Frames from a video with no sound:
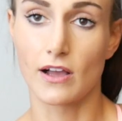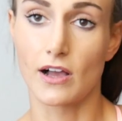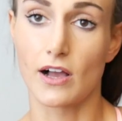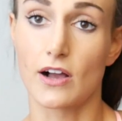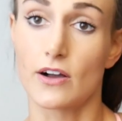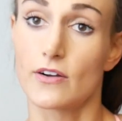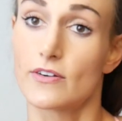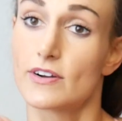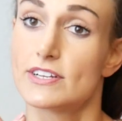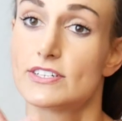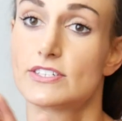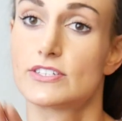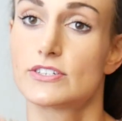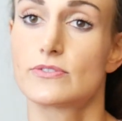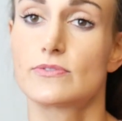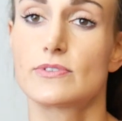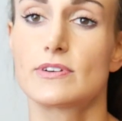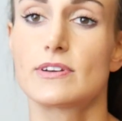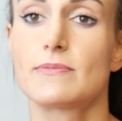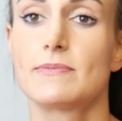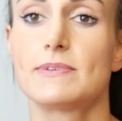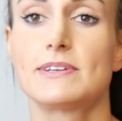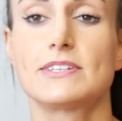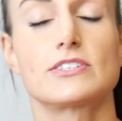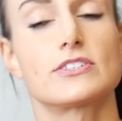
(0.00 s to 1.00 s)
I do
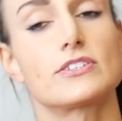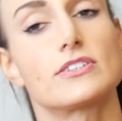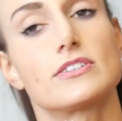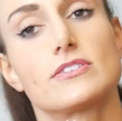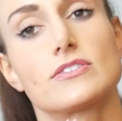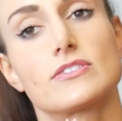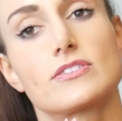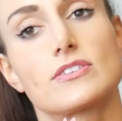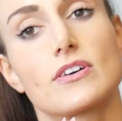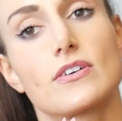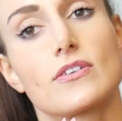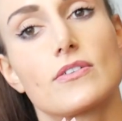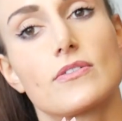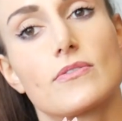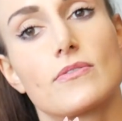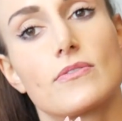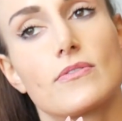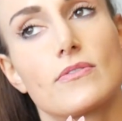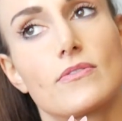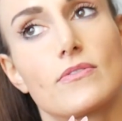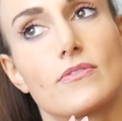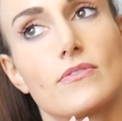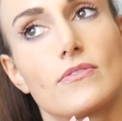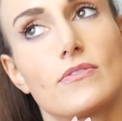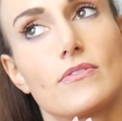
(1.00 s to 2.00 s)
want to mention, so
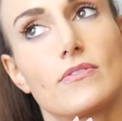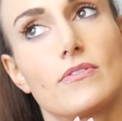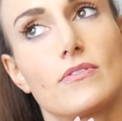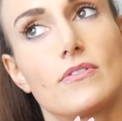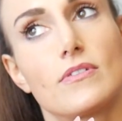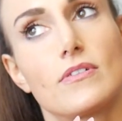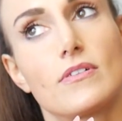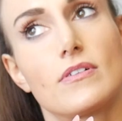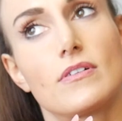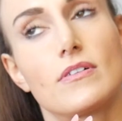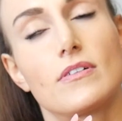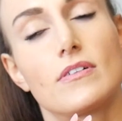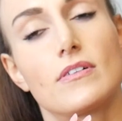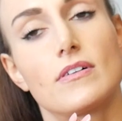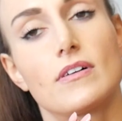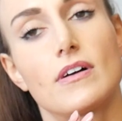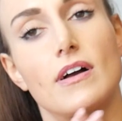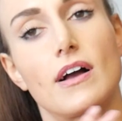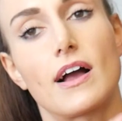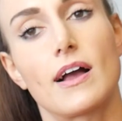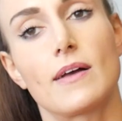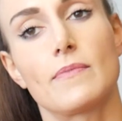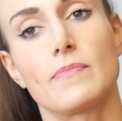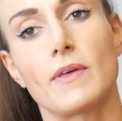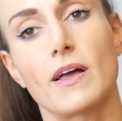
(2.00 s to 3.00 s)

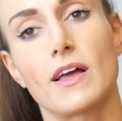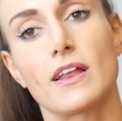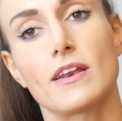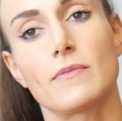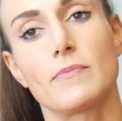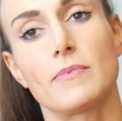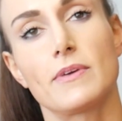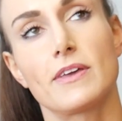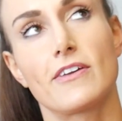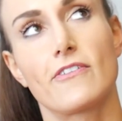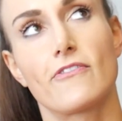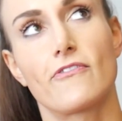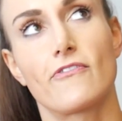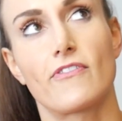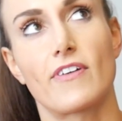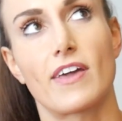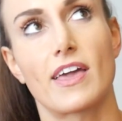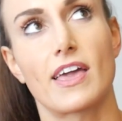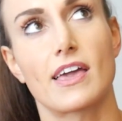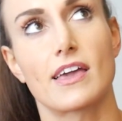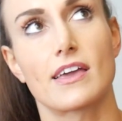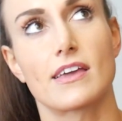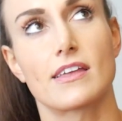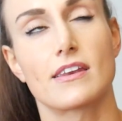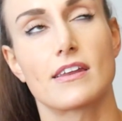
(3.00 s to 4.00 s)
I'm not a big
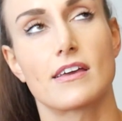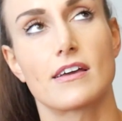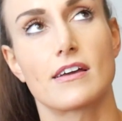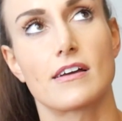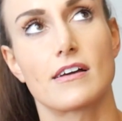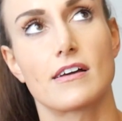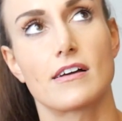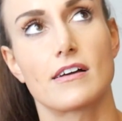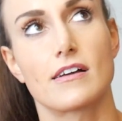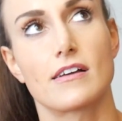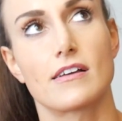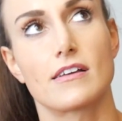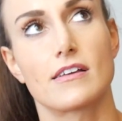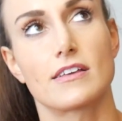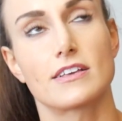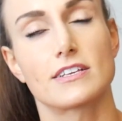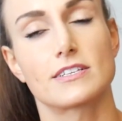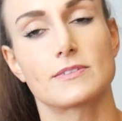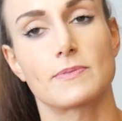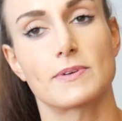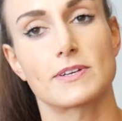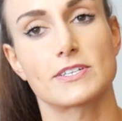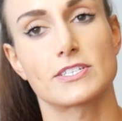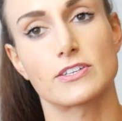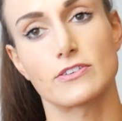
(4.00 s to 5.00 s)
fan,
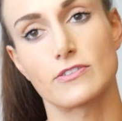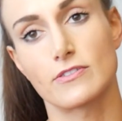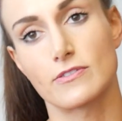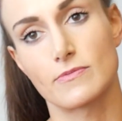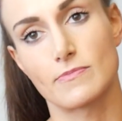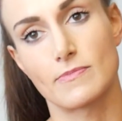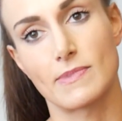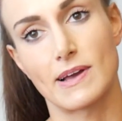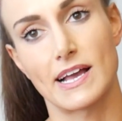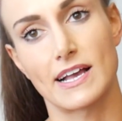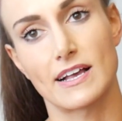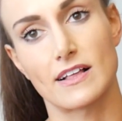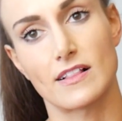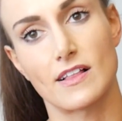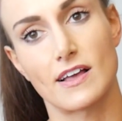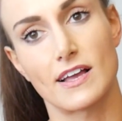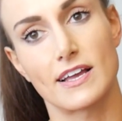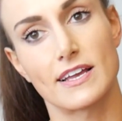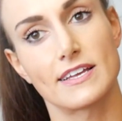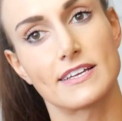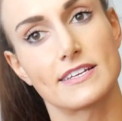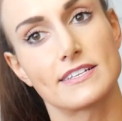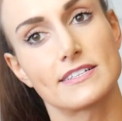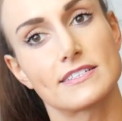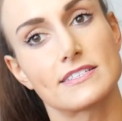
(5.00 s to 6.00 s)
especially with my
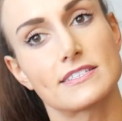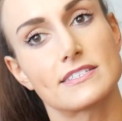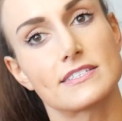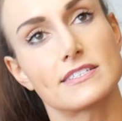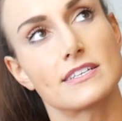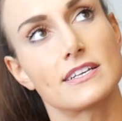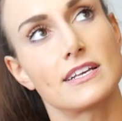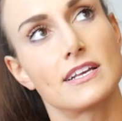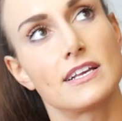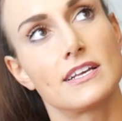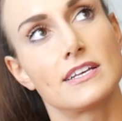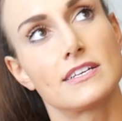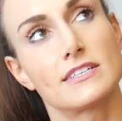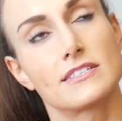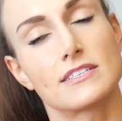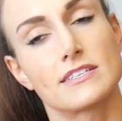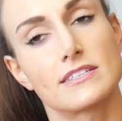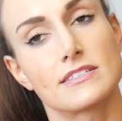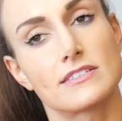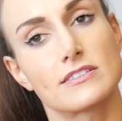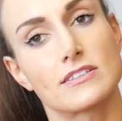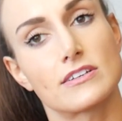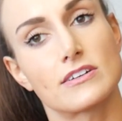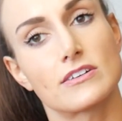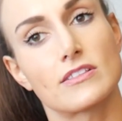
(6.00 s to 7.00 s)
clients,
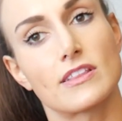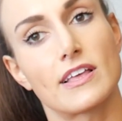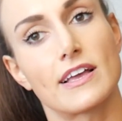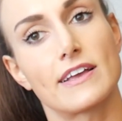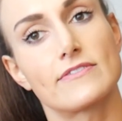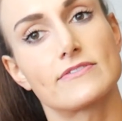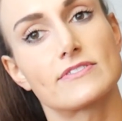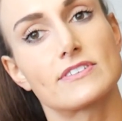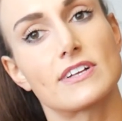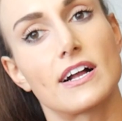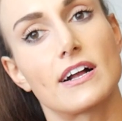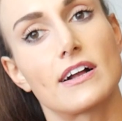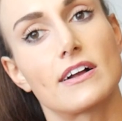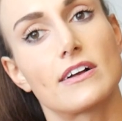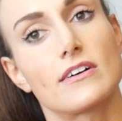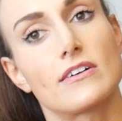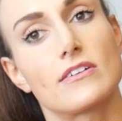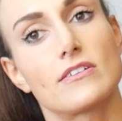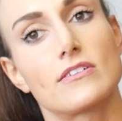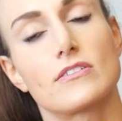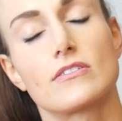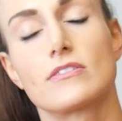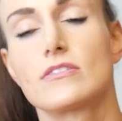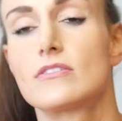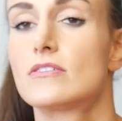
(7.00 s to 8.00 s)
since their
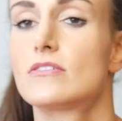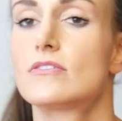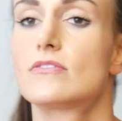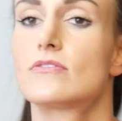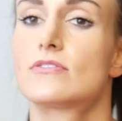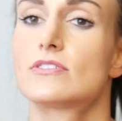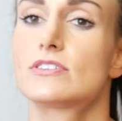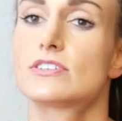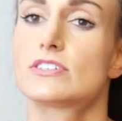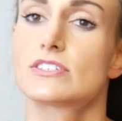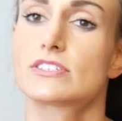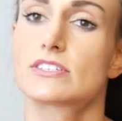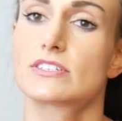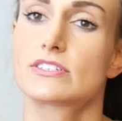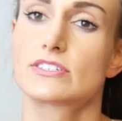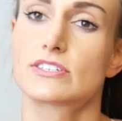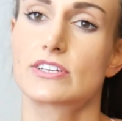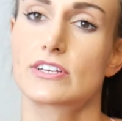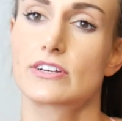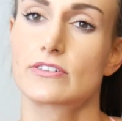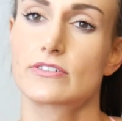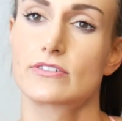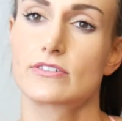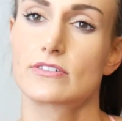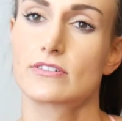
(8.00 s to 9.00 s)
lifestyle, or just in
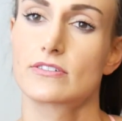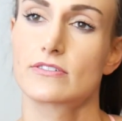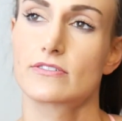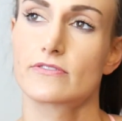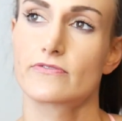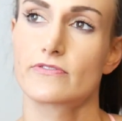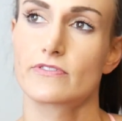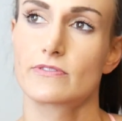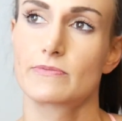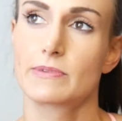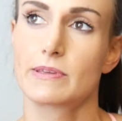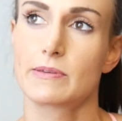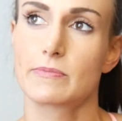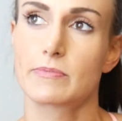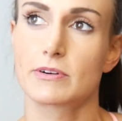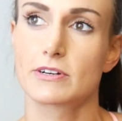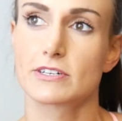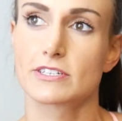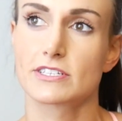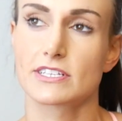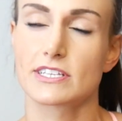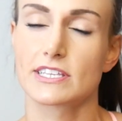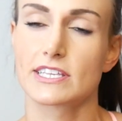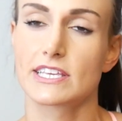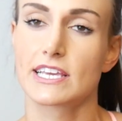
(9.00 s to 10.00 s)
general, for me
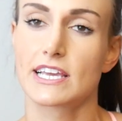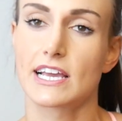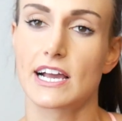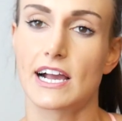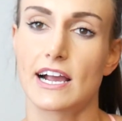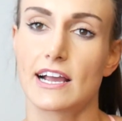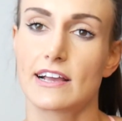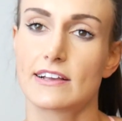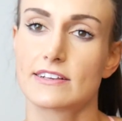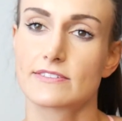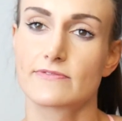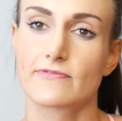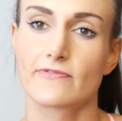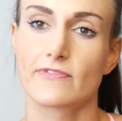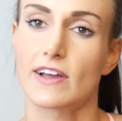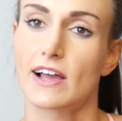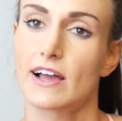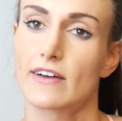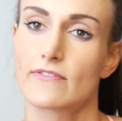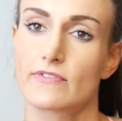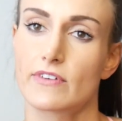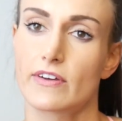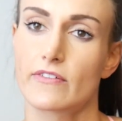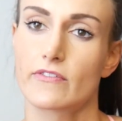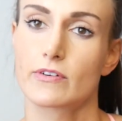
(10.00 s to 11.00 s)
personally, I
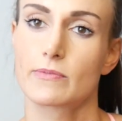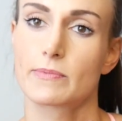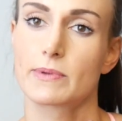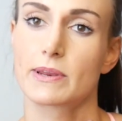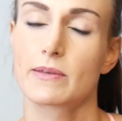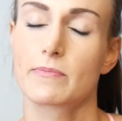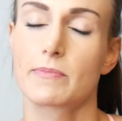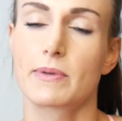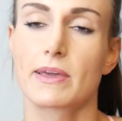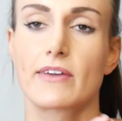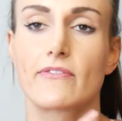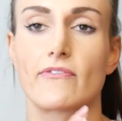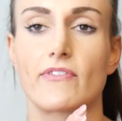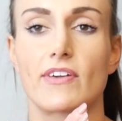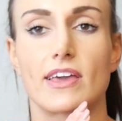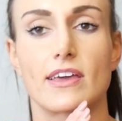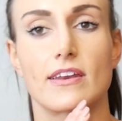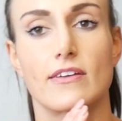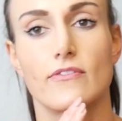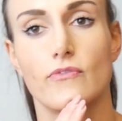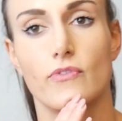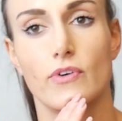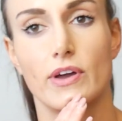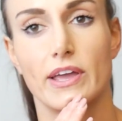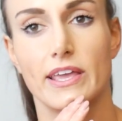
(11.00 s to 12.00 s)
have never been a big fan
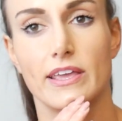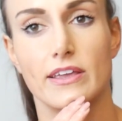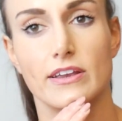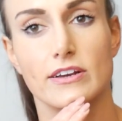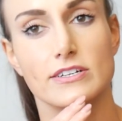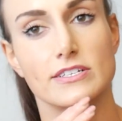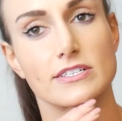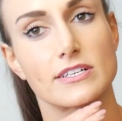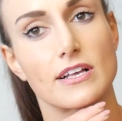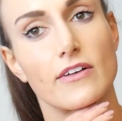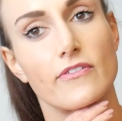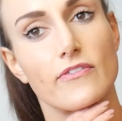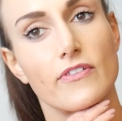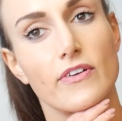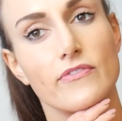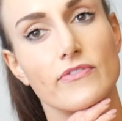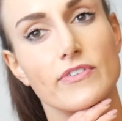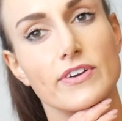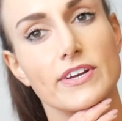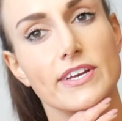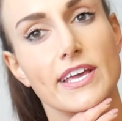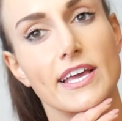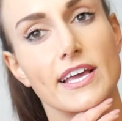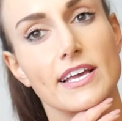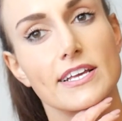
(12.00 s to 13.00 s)
of weighing yourself
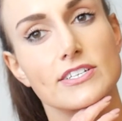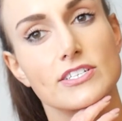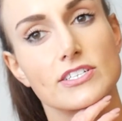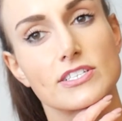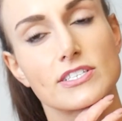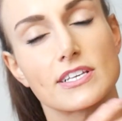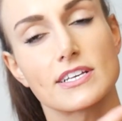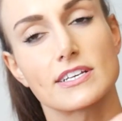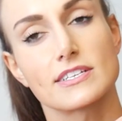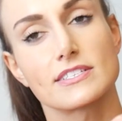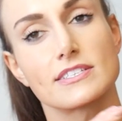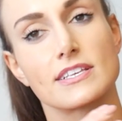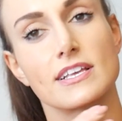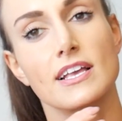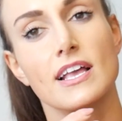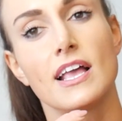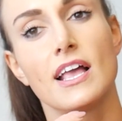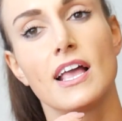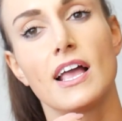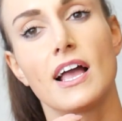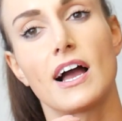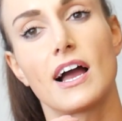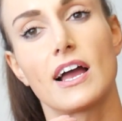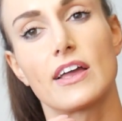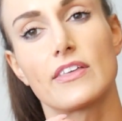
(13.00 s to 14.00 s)
every day, just because
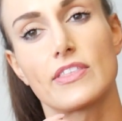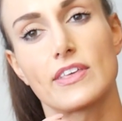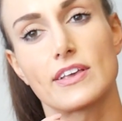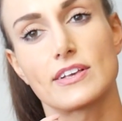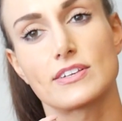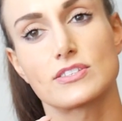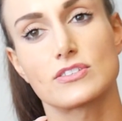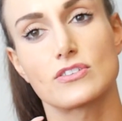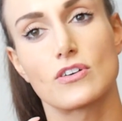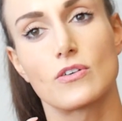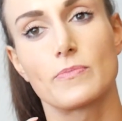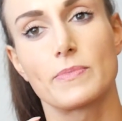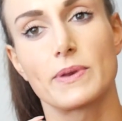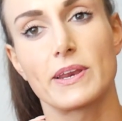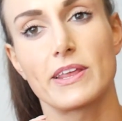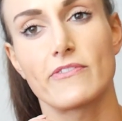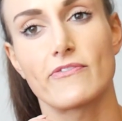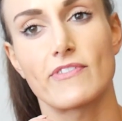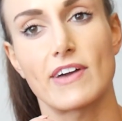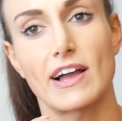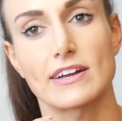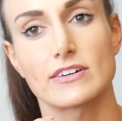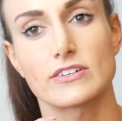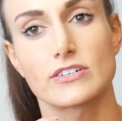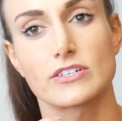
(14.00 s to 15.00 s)
I think so many
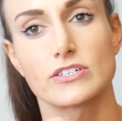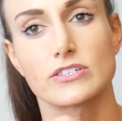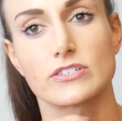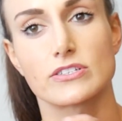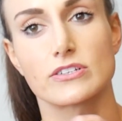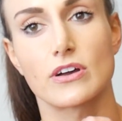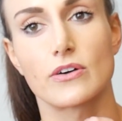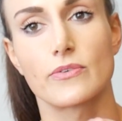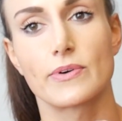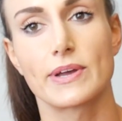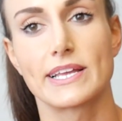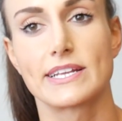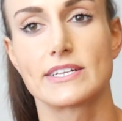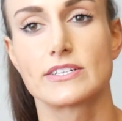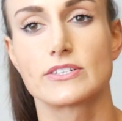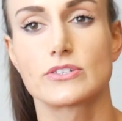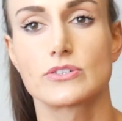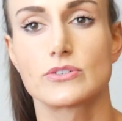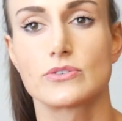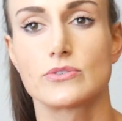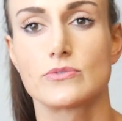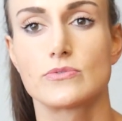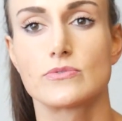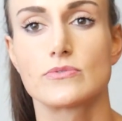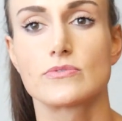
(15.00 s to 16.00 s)
factors go
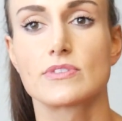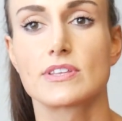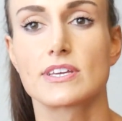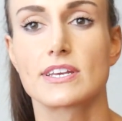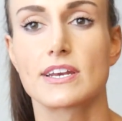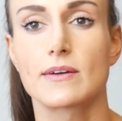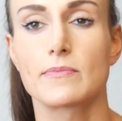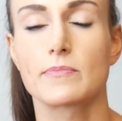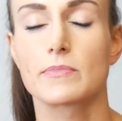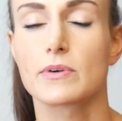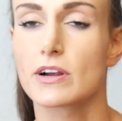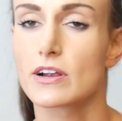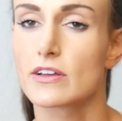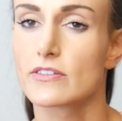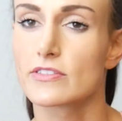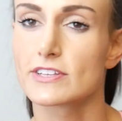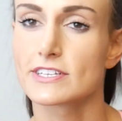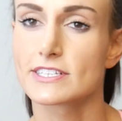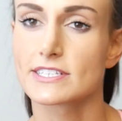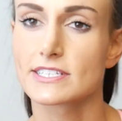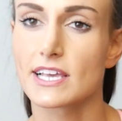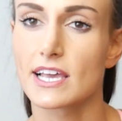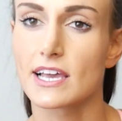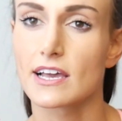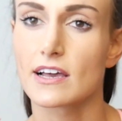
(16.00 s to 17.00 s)
into the number on the
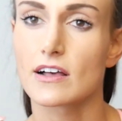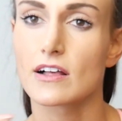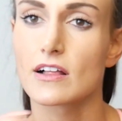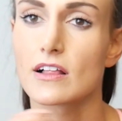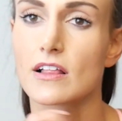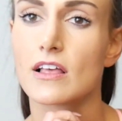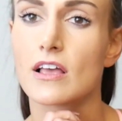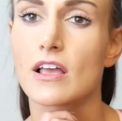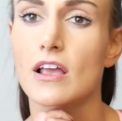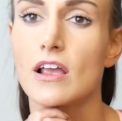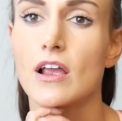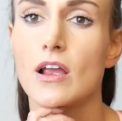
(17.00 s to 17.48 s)
scale.